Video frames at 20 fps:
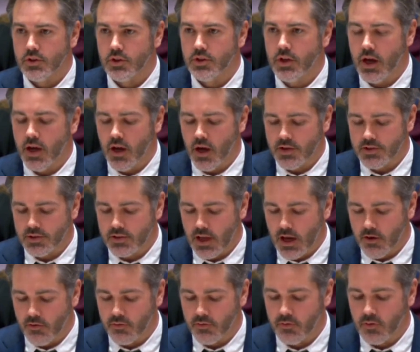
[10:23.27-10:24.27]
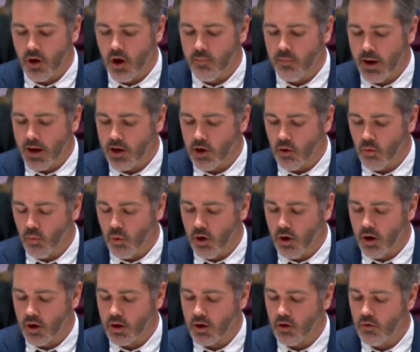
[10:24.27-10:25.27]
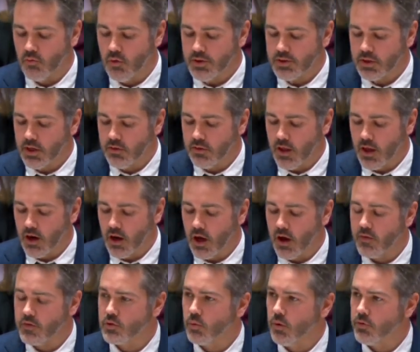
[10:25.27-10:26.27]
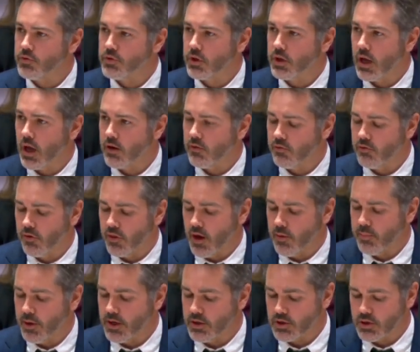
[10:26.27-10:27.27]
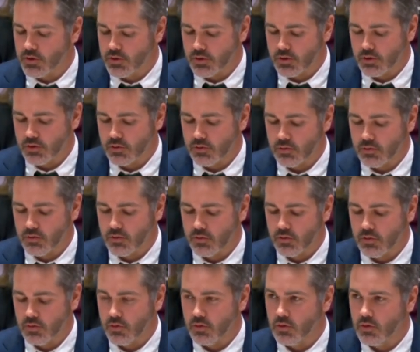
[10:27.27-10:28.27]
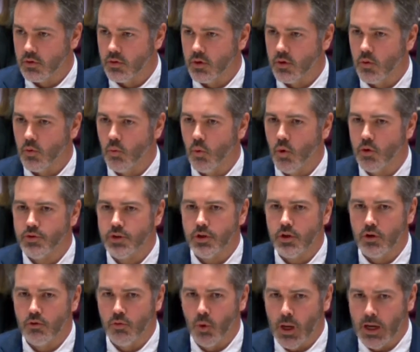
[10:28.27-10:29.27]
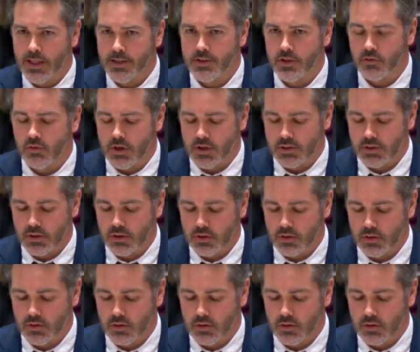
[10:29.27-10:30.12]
Today our staff are back at work, risking their lives once again for their patients. What are you willing to risk?